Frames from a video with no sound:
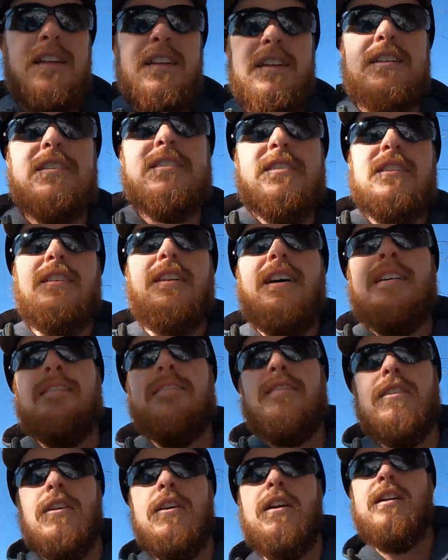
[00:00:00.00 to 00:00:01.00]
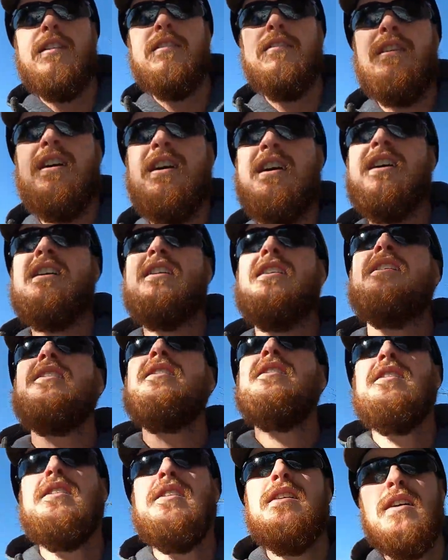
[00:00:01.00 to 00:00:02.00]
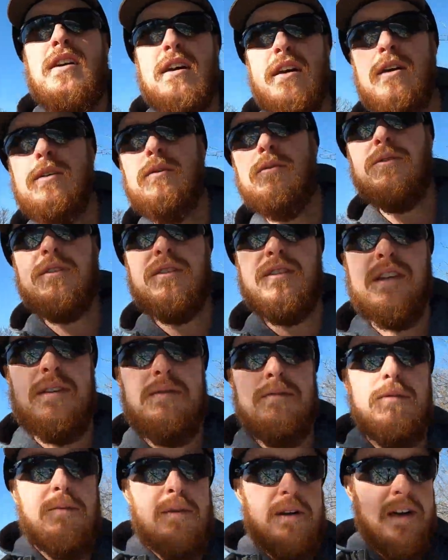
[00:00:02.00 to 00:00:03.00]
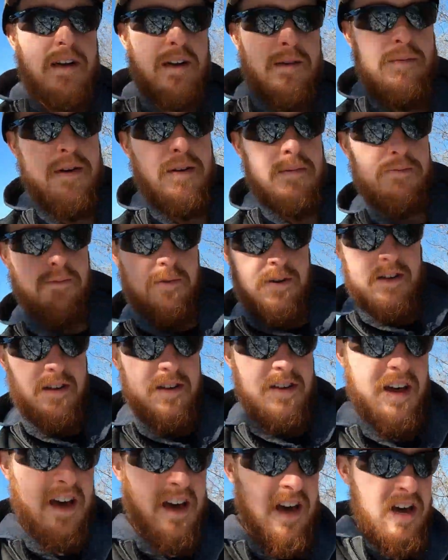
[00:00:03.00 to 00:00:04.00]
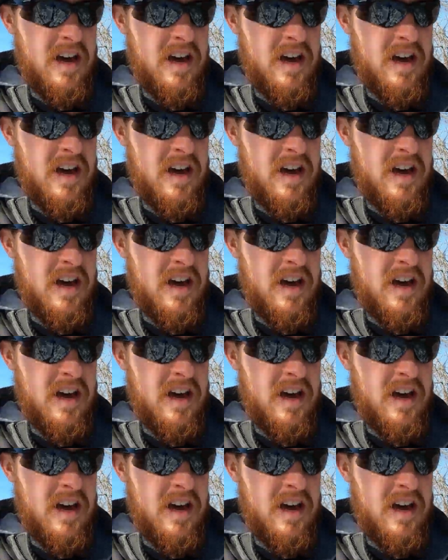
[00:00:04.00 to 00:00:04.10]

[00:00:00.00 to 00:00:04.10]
they're still out in the ground. We'll see what we come up with.